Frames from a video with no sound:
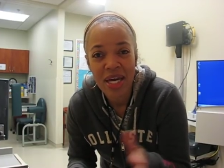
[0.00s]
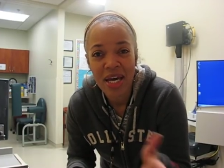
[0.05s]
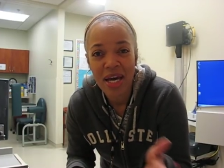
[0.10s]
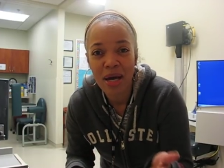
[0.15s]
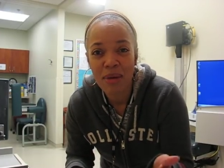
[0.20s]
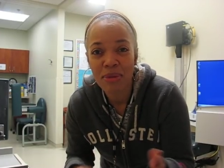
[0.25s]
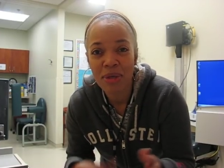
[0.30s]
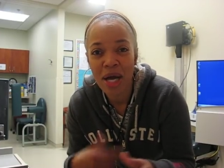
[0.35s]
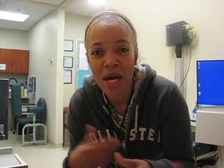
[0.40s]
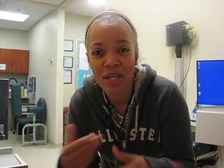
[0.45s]

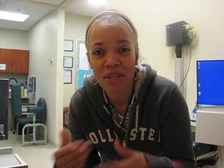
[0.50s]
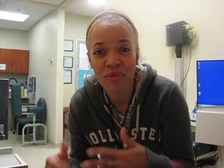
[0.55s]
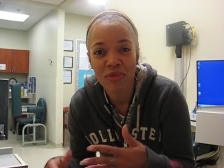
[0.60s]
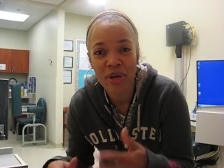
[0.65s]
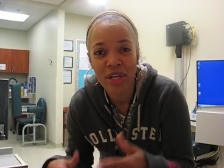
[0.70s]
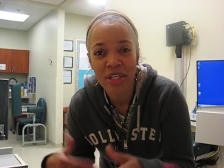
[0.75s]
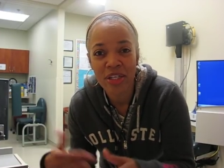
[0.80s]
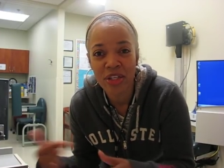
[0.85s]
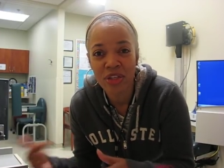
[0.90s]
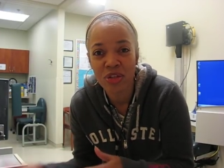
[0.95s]
I'm kind of
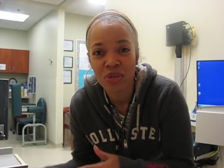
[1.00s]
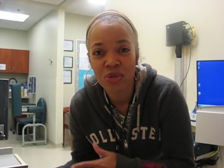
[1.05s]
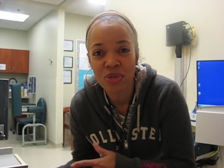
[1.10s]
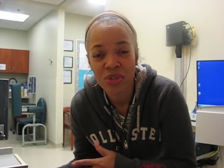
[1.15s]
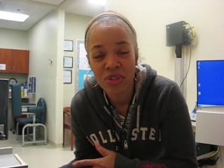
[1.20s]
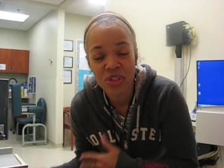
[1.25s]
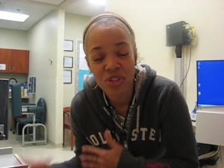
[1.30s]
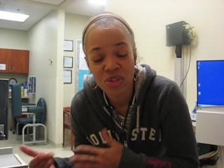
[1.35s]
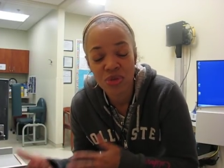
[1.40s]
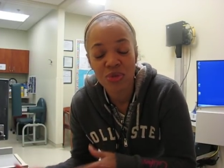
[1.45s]
ready to do,
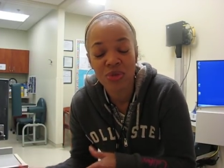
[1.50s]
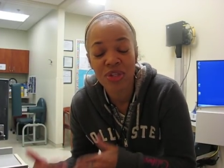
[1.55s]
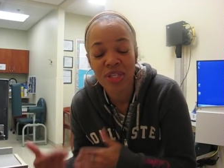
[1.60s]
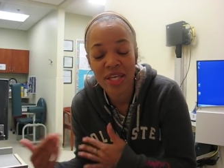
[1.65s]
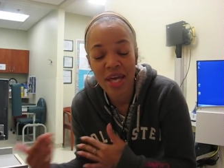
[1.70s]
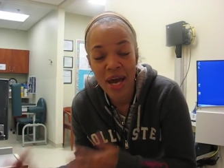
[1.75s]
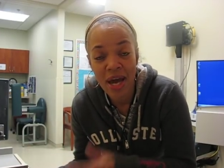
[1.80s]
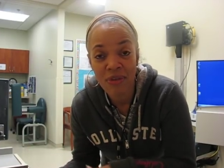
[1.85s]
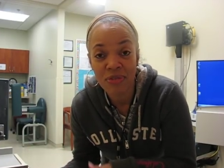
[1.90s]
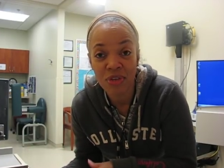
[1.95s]
do
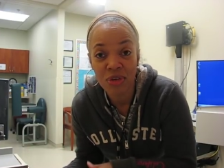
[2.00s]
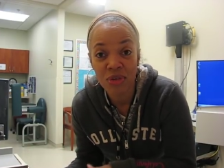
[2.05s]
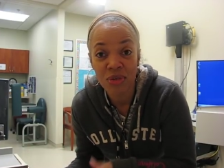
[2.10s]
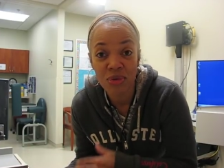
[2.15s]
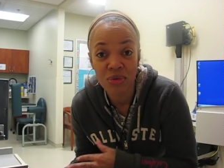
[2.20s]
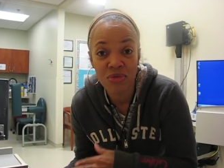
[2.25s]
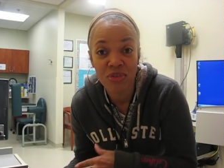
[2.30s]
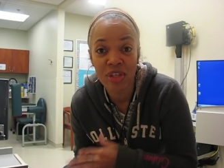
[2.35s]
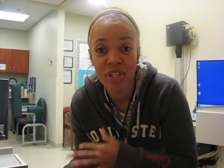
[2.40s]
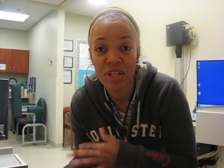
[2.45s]
the
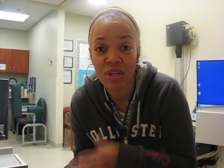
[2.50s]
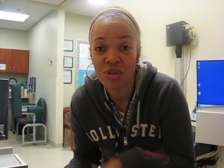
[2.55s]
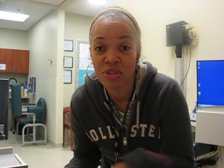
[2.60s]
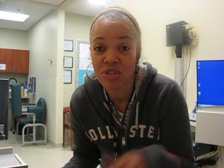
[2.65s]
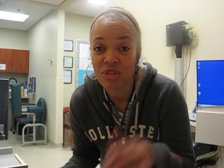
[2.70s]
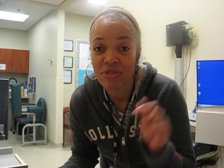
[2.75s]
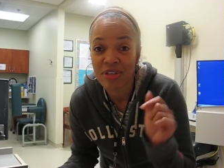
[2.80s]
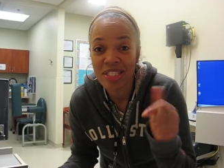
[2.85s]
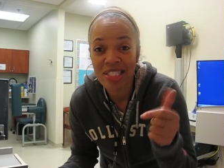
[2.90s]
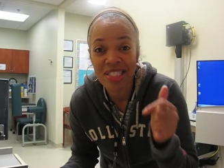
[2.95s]
afternoon video.
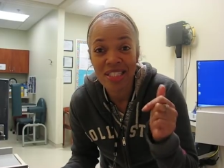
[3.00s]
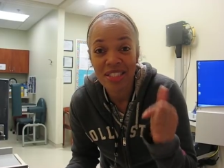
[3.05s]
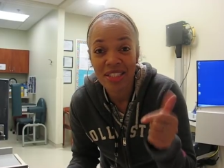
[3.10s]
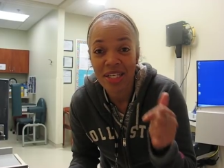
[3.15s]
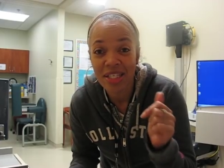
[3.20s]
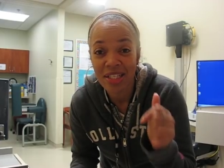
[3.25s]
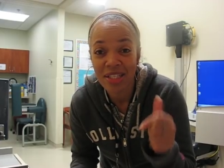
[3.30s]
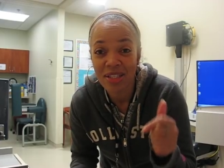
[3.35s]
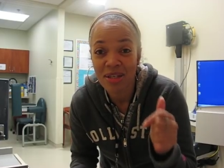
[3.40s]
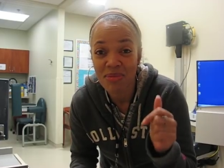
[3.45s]
So if I see a
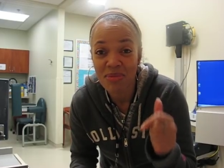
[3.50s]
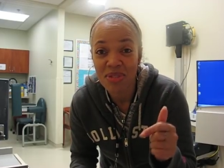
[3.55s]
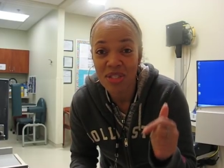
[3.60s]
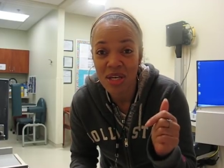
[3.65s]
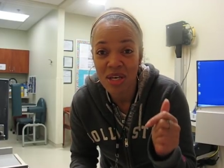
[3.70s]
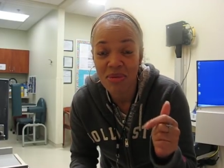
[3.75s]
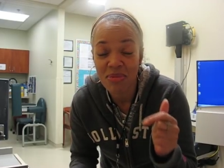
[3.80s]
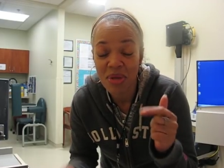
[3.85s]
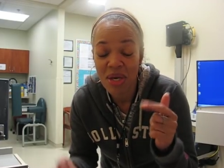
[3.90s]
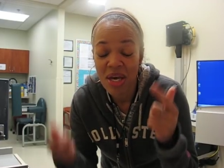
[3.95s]
lot of thumbs
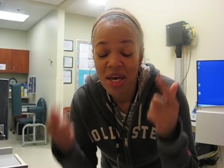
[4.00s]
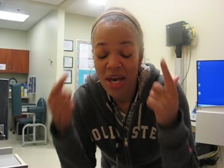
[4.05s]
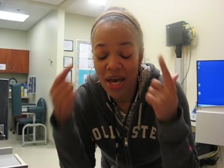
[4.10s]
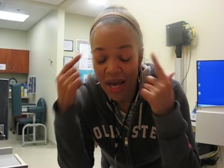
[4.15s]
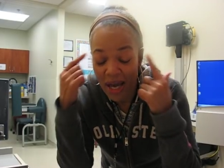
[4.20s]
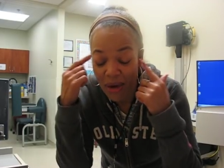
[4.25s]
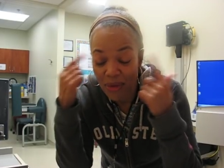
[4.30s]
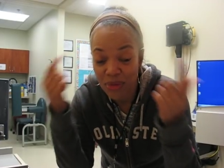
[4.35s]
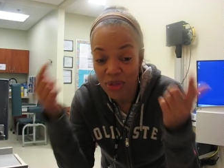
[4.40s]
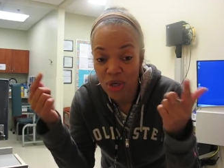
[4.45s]
up,
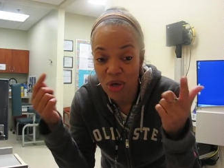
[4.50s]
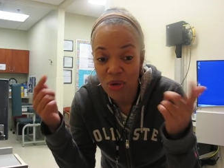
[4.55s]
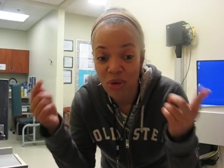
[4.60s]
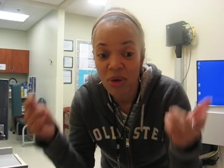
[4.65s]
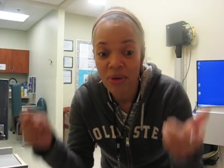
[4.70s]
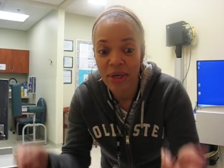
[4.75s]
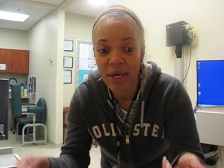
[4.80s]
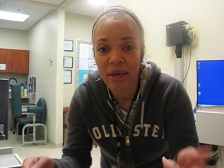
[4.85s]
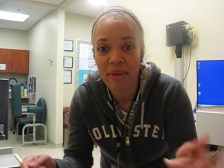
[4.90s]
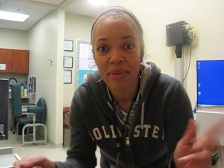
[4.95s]
I'll know,
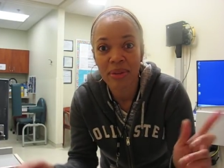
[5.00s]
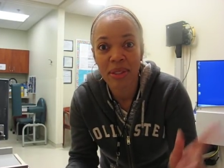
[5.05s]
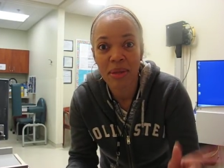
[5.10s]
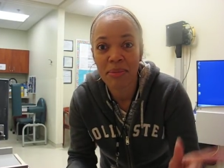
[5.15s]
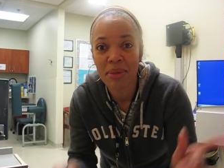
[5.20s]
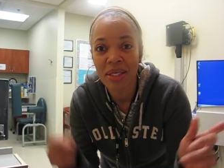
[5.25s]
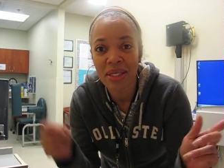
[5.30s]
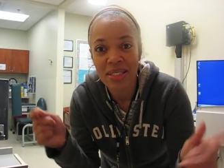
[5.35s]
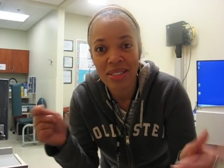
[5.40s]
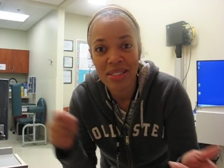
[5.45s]
okay, well, let
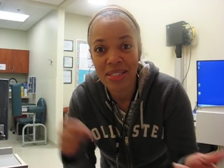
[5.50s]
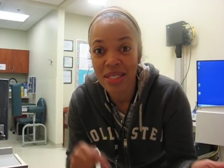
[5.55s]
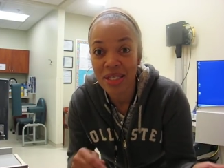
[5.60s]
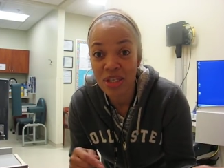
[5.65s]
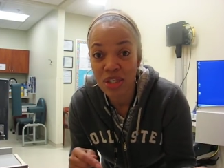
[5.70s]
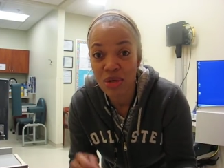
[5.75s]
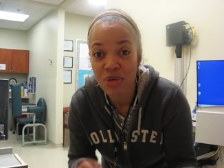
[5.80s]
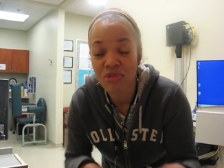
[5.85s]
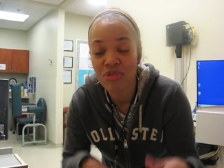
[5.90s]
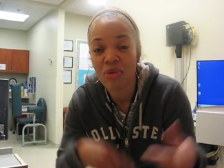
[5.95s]
me
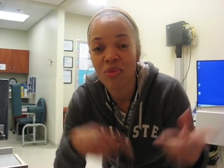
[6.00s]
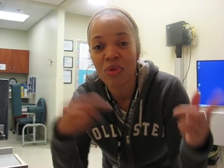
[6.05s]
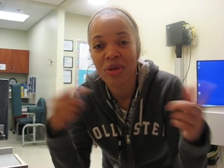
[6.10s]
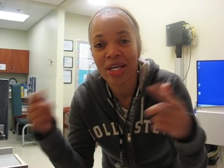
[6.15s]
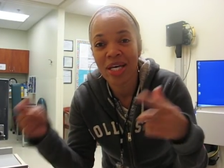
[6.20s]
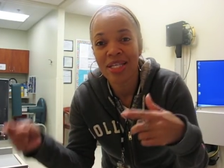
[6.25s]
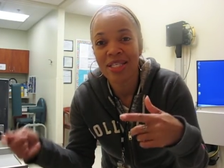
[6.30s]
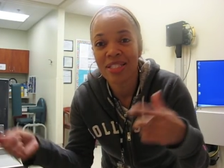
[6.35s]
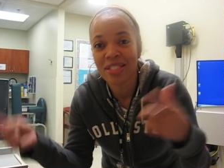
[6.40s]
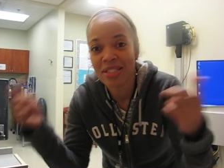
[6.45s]
continue from
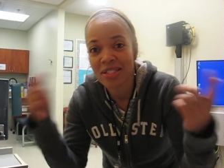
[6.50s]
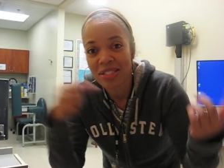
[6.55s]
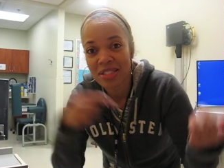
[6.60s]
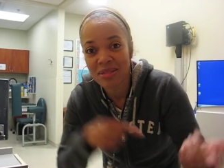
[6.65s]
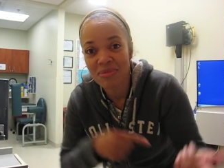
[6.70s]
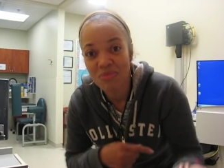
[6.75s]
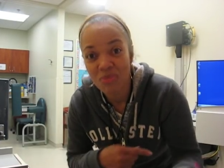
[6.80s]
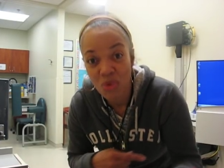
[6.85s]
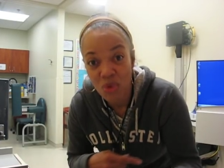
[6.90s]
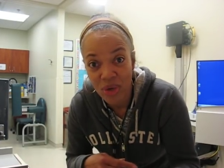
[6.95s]
what I did
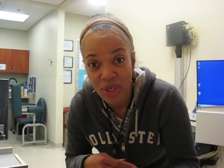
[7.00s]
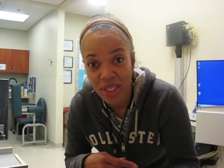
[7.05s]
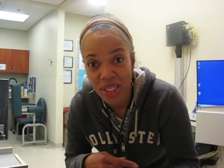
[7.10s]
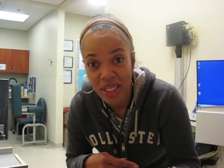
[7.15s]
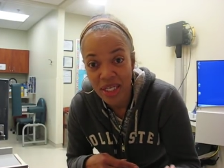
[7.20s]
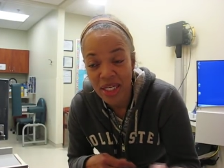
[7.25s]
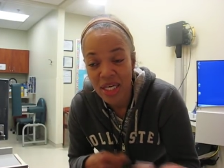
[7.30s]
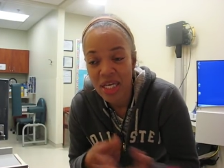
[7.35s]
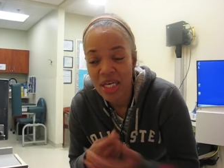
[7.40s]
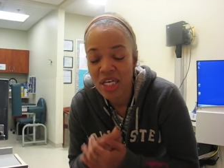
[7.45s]
this
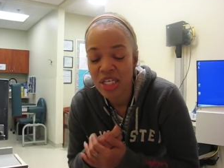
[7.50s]
morning.